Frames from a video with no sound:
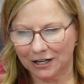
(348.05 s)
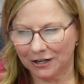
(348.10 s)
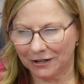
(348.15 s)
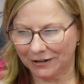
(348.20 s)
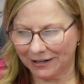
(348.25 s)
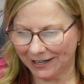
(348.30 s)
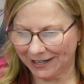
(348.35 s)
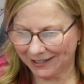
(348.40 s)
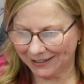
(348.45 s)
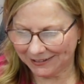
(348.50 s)

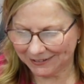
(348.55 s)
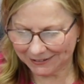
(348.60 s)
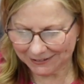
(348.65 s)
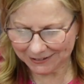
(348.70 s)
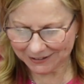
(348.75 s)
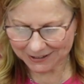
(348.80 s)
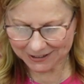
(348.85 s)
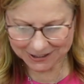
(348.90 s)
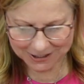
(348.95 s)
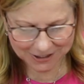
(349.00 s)
Okay,
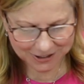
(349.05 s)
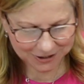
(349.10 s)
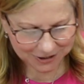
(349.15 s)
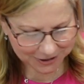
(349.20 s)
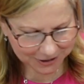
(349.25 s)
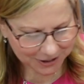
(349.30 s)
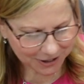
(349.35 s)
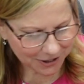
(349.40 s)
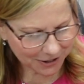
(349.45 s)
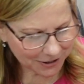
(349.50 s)

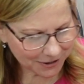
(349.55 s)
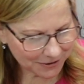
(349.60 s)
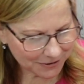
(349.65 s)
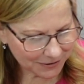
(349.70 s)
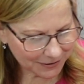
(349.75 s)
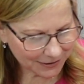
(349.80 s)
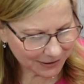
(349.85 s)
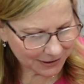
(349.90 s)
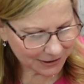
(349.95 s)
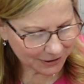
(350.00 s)

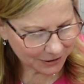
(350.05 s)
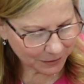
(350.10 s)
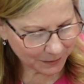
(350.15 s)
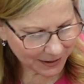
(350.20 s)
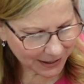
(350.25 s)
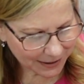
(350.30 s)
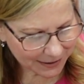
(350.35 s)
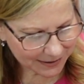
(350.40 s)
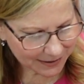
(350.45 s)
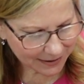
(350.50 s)
so let's go
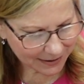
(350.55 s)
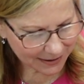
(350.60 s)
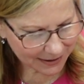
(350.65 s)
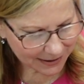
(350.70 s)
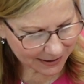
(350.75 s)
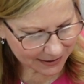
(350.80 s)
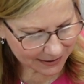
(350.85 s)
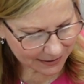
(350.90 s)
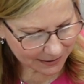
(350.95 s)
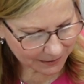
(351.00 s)
back to
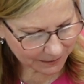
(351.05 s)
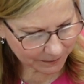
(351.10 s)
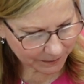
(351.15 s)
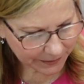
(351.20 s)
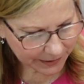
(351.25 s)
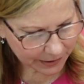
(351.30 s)
this.